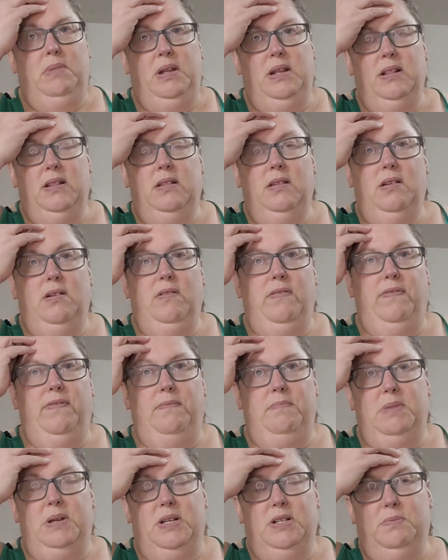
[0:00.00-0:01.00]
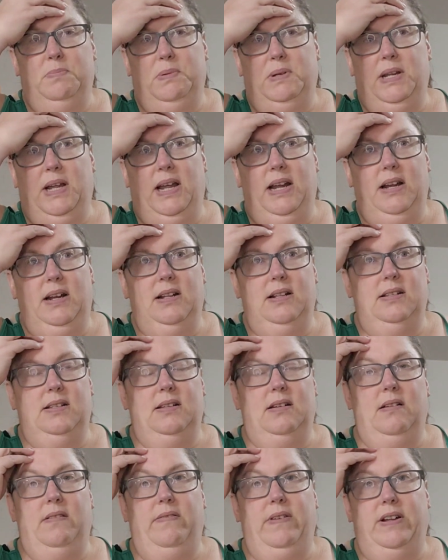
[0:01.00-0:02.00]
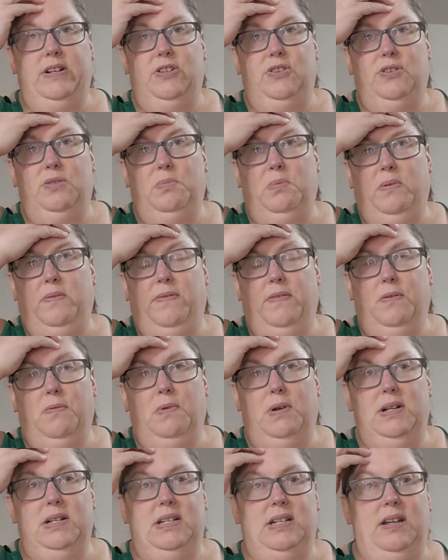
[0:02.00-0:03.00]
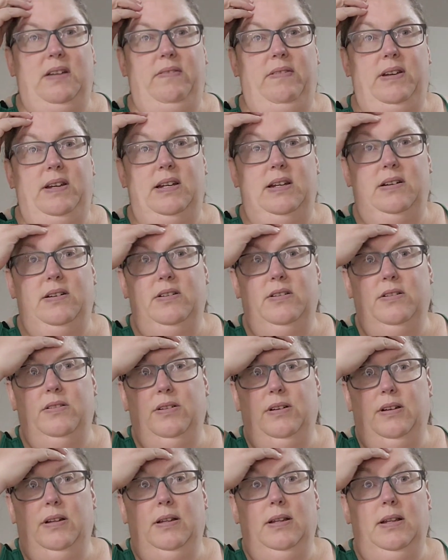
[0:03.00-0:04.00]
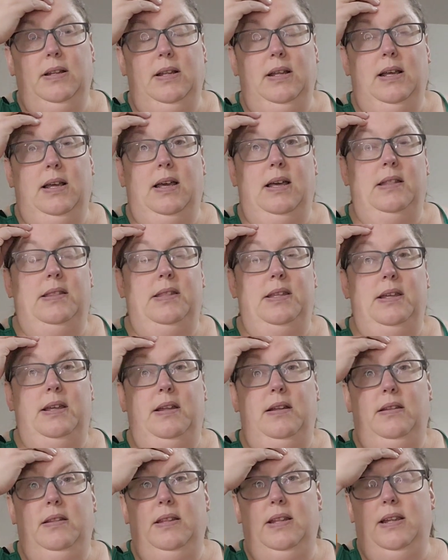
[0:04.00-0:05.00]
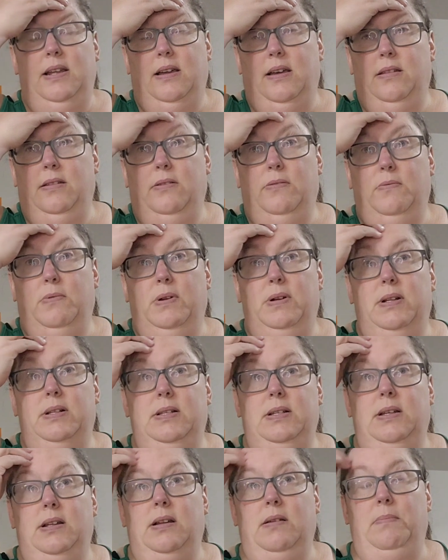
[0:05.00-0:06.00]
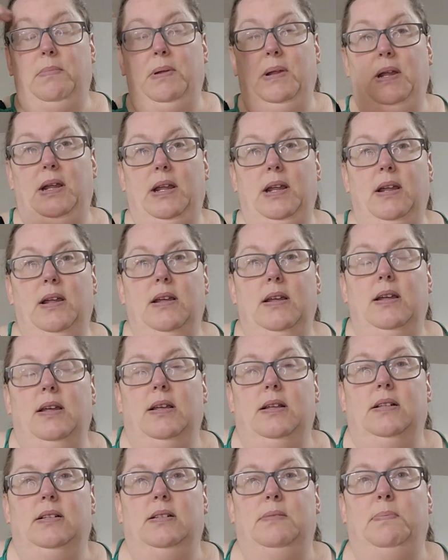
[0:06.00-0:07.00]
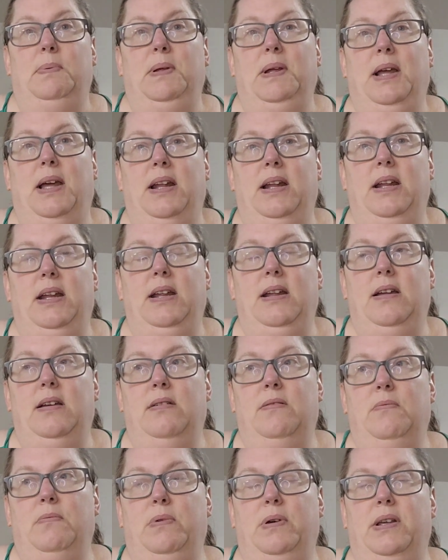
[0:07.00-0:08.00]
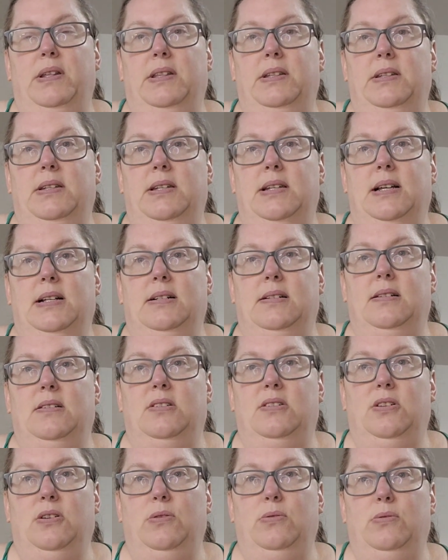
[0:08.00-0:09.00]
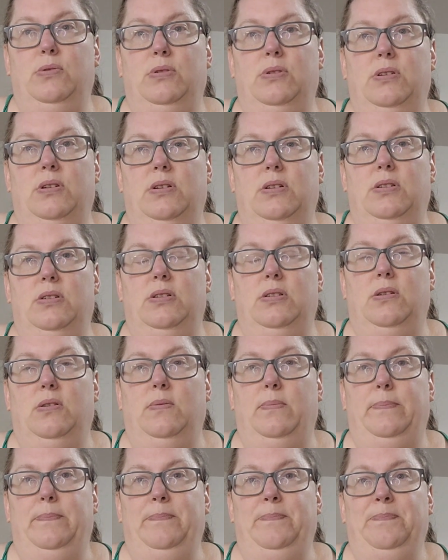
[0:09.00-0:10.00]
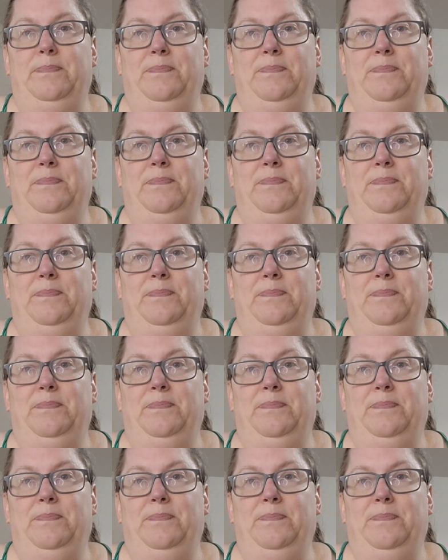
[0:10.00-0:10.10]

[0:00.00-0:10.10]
meatloaf, mashed potatoes, and a vegetable for one TV dinner. And then the other one is going to be spaghetti with Texas toast. So